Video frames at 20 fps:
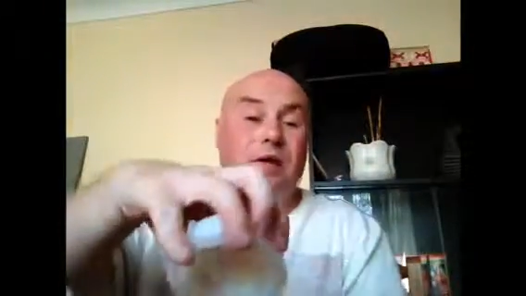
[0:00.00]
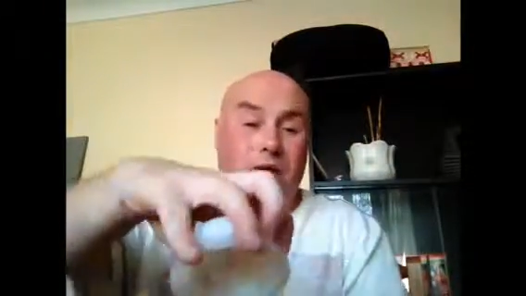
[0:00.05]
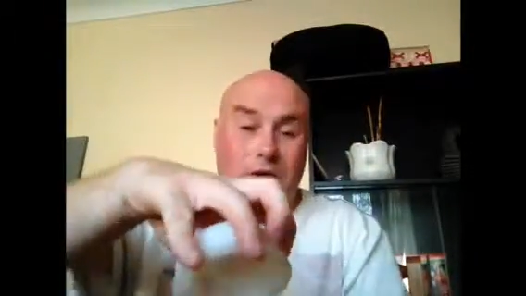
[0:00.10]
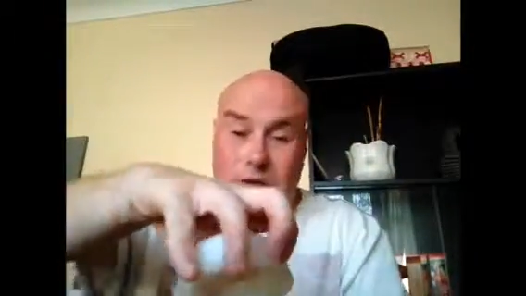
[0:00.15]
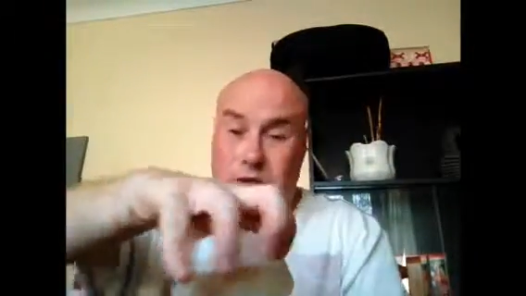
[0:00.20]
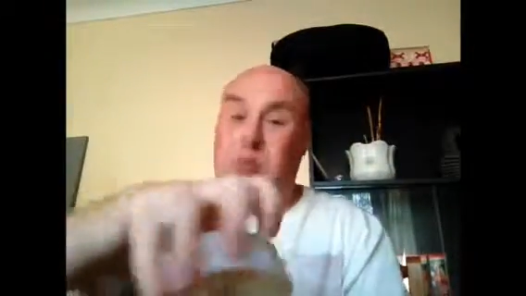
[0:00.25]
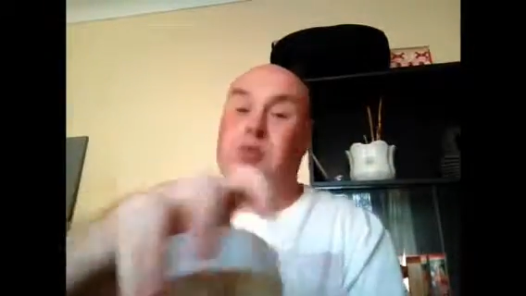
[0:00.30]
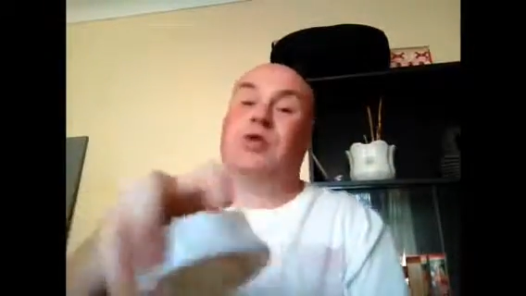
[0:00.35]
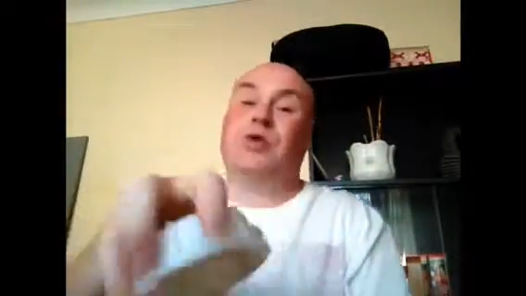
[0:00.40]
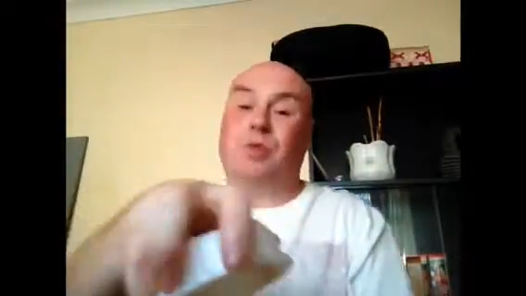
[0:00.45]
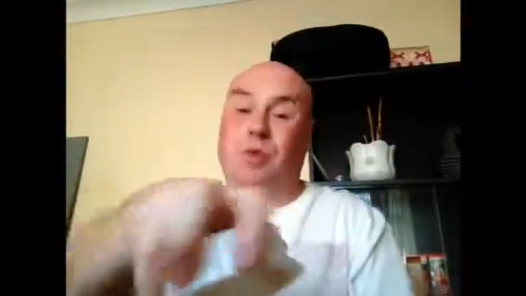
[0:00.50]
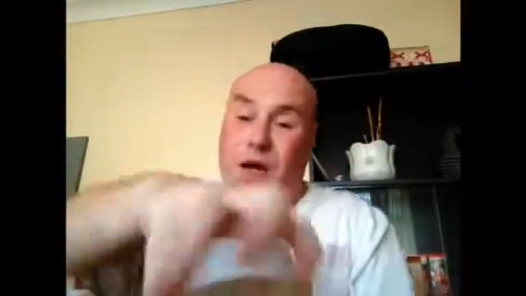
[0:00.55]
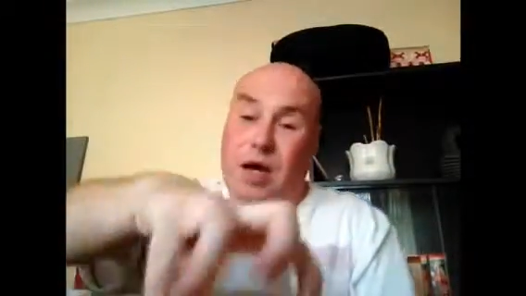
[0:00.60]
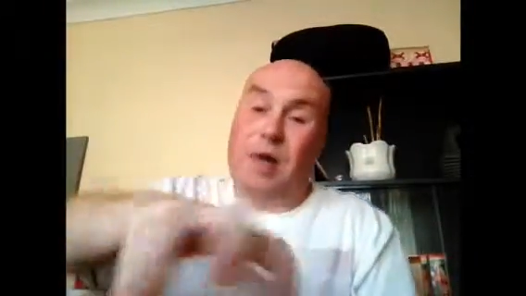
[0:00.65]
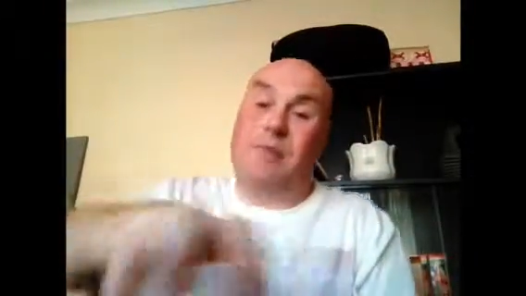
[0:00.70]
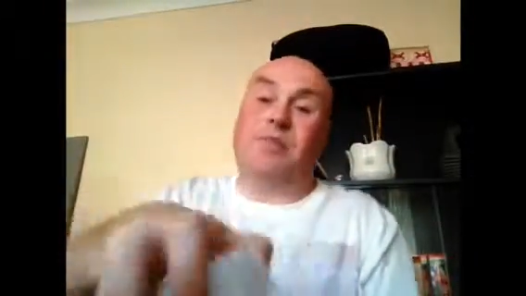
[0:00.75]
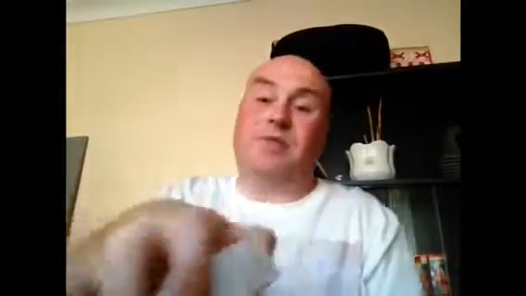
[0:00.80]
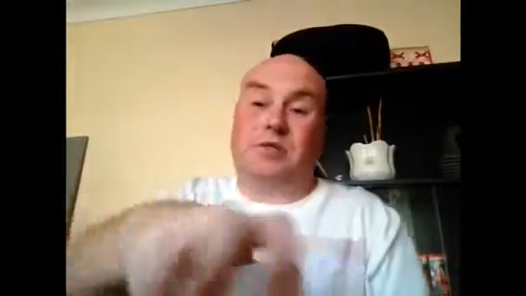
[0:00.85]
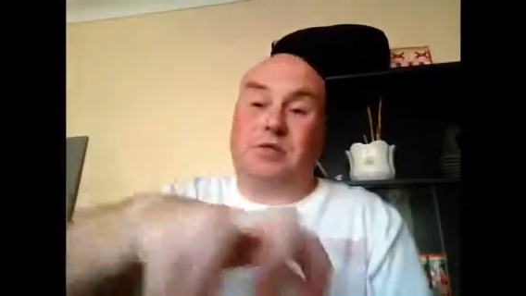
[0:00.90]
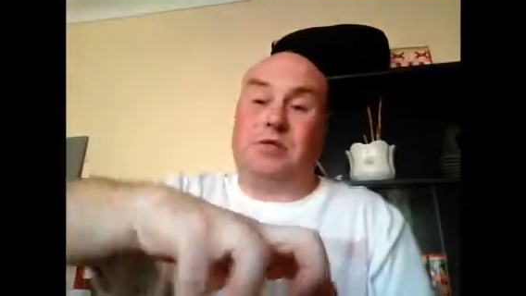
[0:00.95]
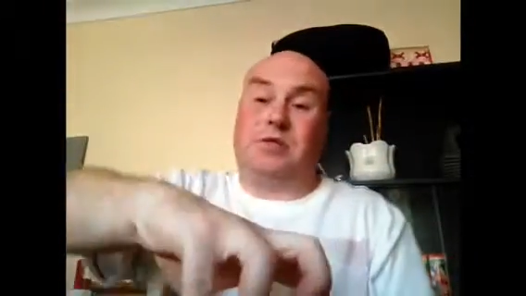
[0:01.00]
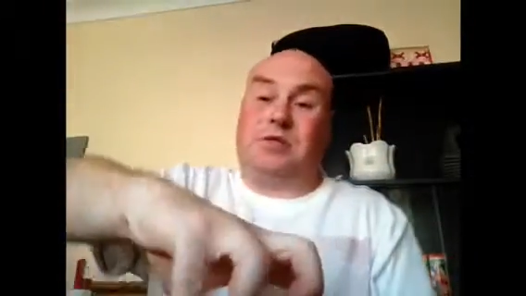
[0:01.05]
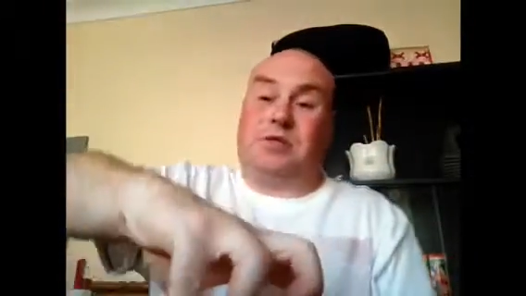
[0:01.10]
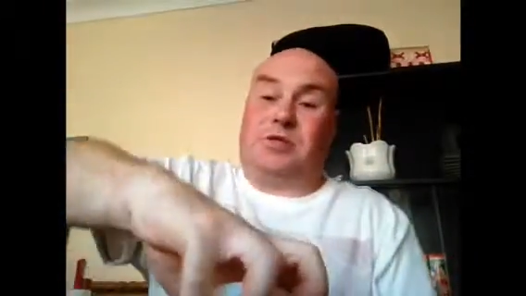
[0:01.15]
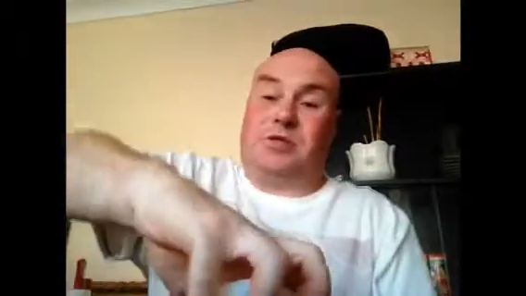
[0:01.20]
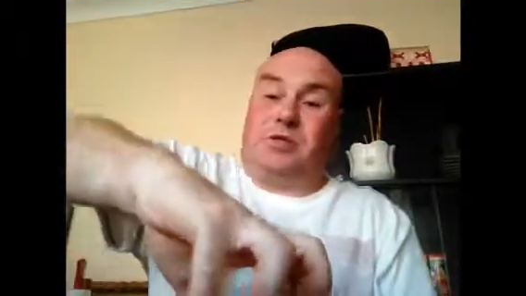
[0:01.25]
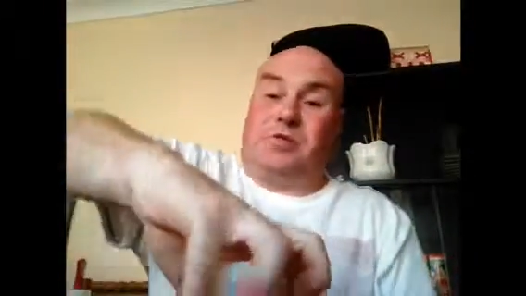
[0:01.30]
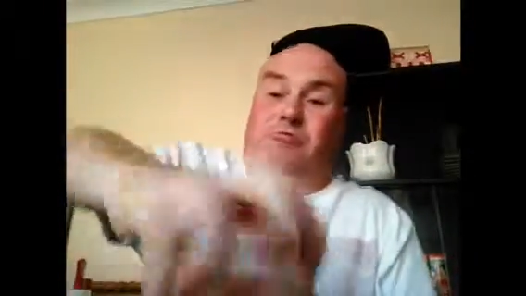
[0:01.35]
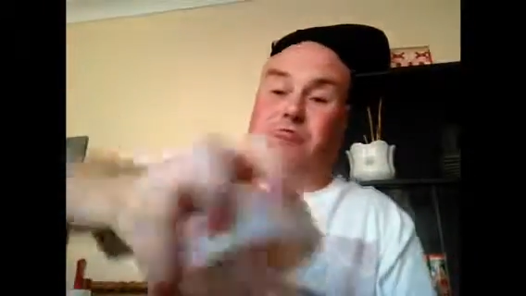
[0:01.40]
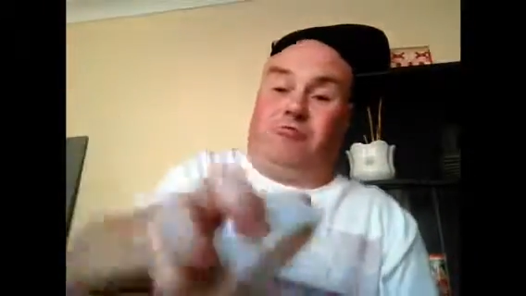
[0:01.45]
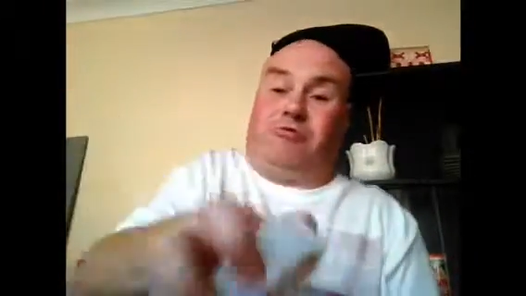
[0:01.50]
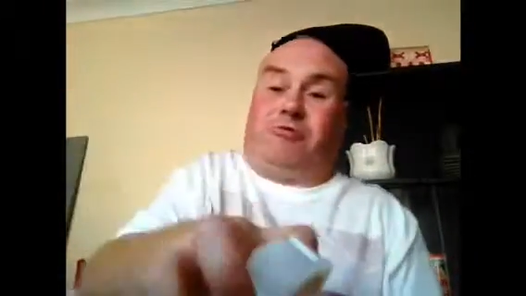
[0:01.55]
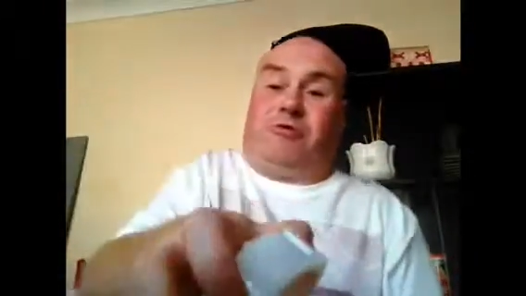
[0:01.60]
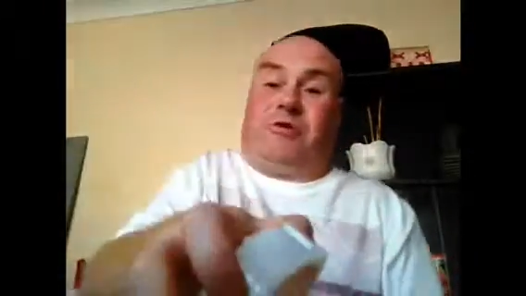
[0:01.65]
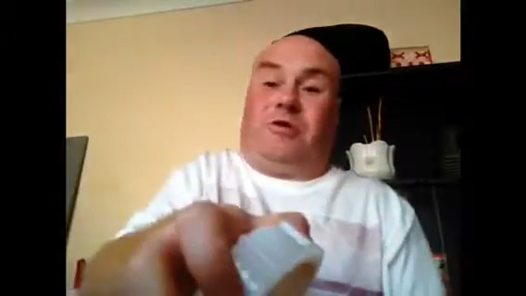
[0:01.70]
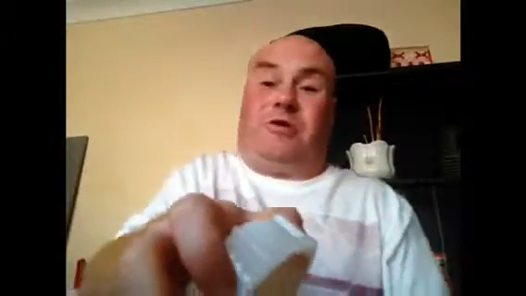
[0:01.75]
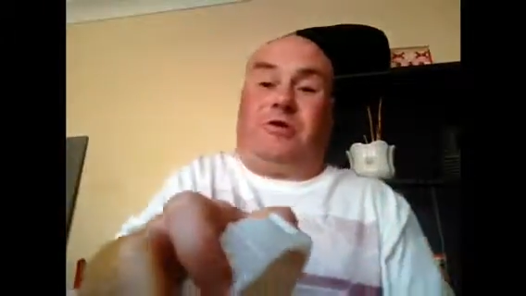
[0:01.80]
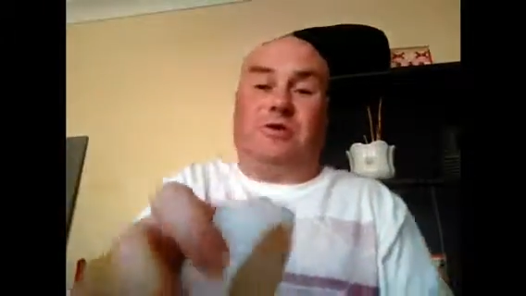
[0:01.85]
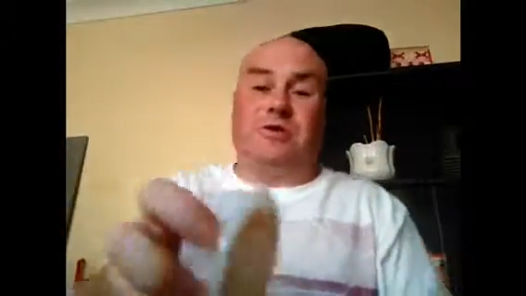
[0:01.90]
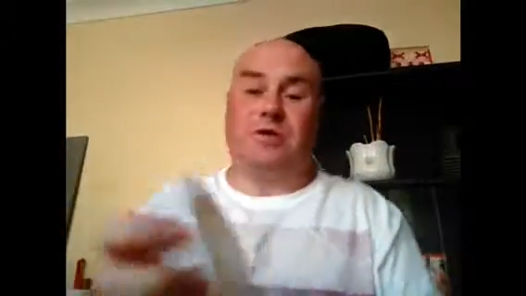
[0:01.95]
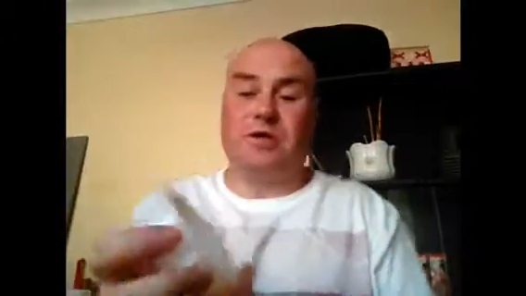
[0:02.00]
I do it up. It's like, whoa.